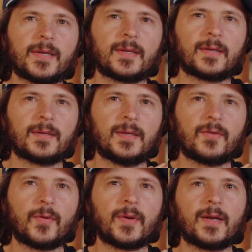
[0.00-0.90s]
Like
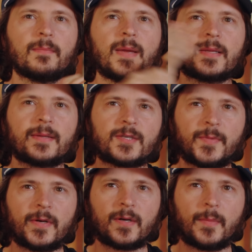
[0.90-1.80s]
if we were going to make this
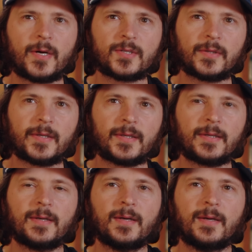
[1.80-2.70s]
beer
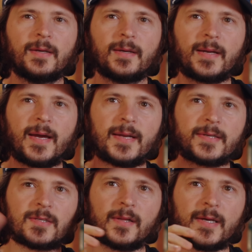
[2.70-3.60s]
commercially and I had
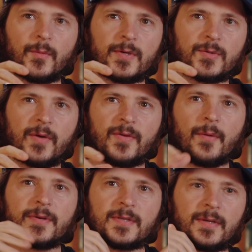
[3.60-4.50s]
to select if
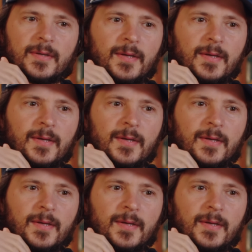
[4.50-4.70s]
I was